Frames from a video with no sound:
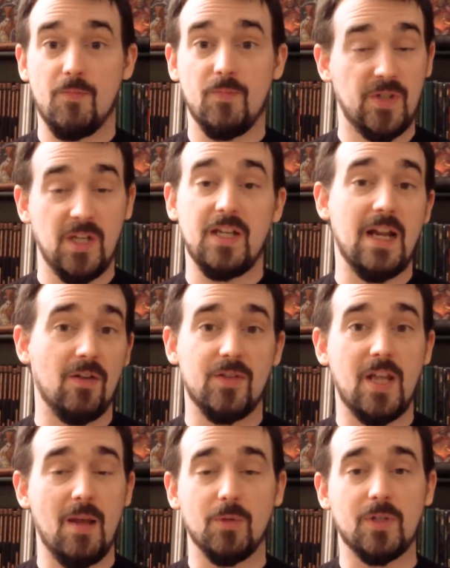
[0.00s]
sitting down at
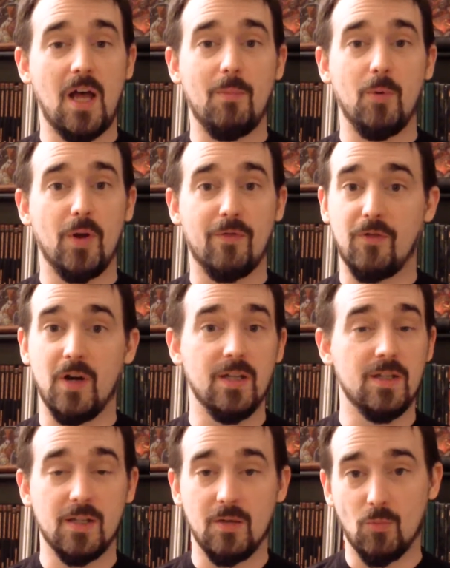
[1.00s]
the tabletop with our
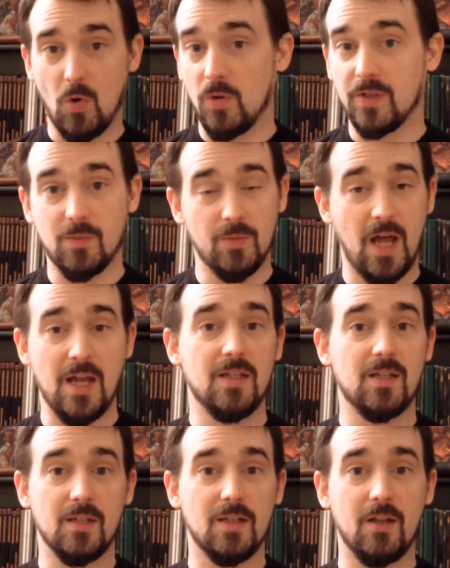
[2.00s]
friends and rolling some
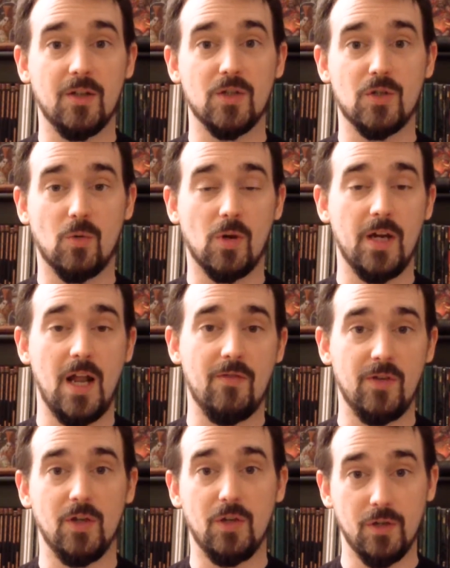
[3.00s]
dice and telling a story and
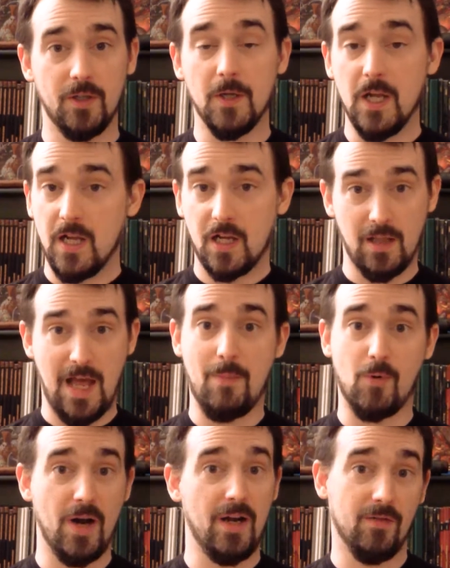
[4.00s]
having a good
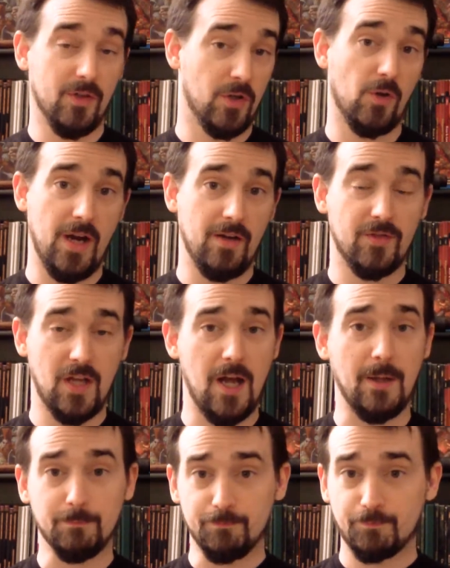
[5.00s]
collaborative and creative
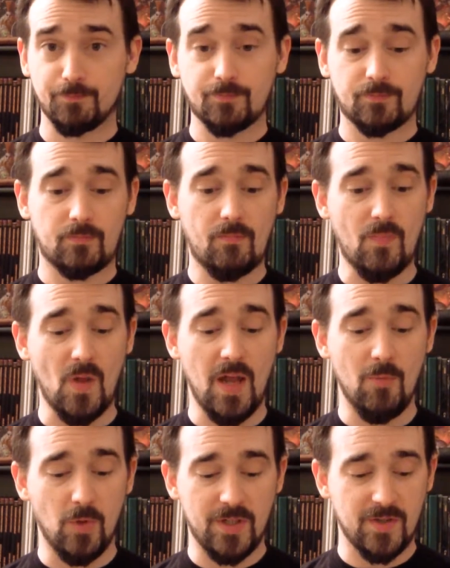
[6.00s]
time.
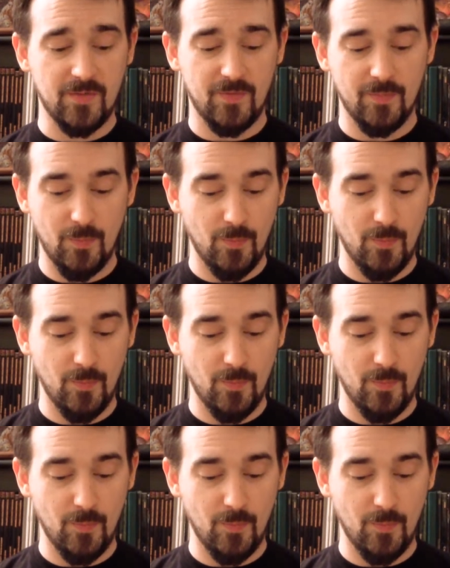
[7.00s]
And what's